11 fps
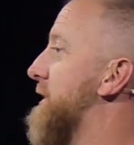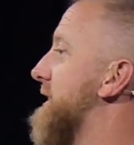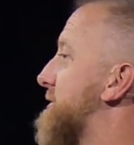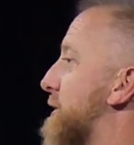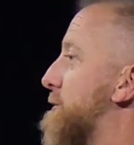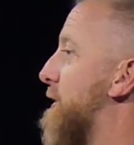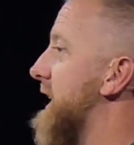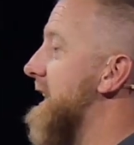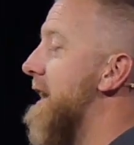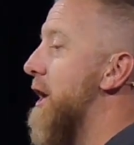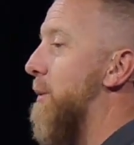and it's so funny.
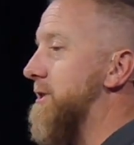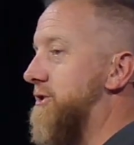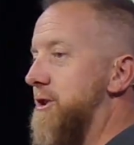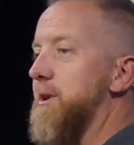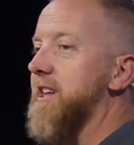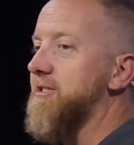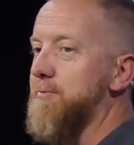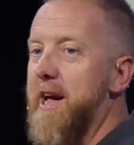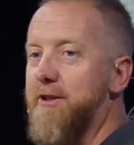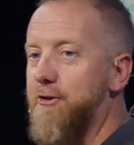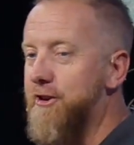When she would get
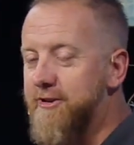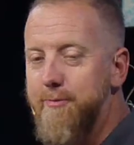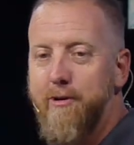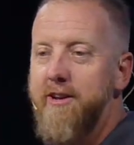spanked or disciplined,